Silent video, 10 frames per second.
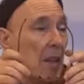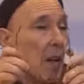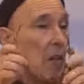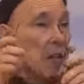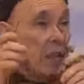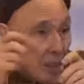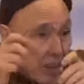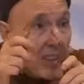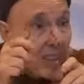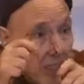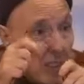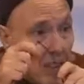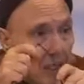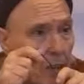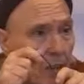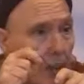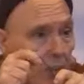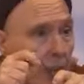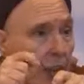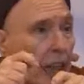Oh, this is the
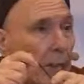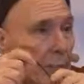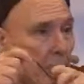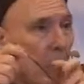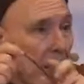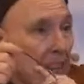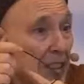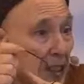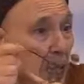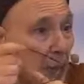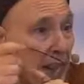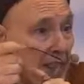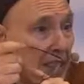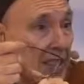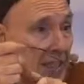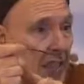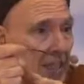regular monastic practice.